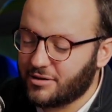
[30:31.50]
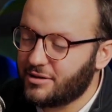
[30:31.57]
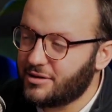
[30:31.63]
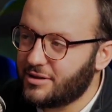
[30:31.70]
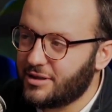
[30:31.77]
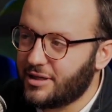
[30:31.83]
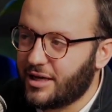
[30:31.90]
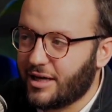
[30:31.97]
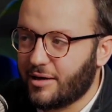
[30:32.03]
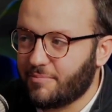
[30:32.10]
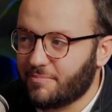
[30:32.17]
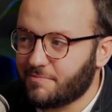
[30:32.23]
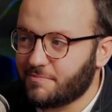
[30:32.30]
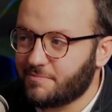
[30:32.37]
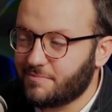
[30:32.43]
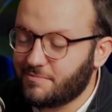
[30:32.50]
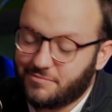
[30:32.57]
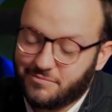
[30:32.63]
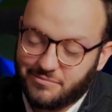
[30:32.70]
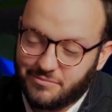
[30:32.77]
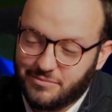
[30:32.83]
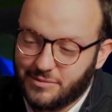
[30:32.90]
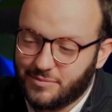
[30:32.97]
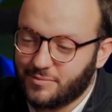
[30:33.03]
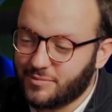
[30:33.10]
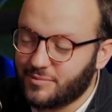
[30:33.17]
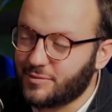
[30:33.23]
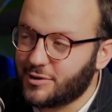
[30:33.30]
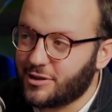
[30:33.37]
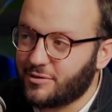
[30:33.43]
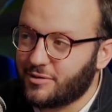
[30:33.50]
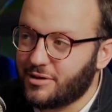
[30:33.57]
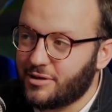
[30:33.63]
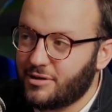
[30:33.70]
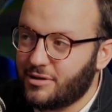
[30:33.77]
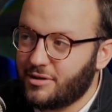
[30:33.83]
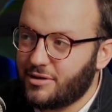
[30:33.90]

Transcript: I agree. I agree